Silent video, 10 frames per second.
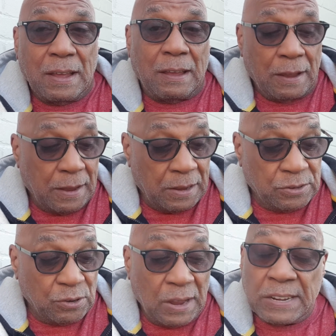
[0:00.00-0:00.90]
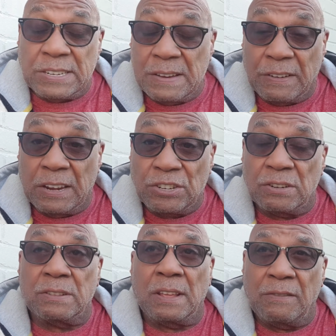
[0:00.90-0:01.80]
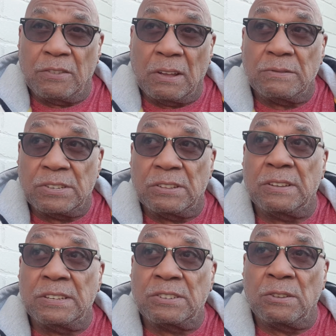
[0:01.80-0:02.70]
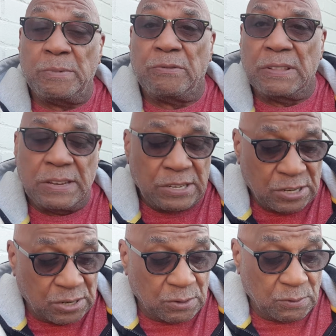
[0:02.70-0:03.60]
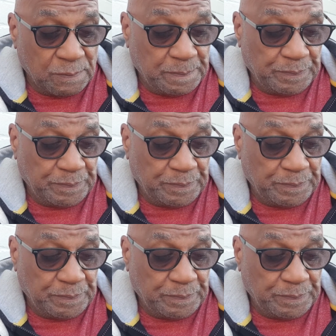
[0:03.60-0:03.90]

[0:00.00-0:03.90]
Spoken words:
And so X Aviation, they've announced that it's going to be released soon.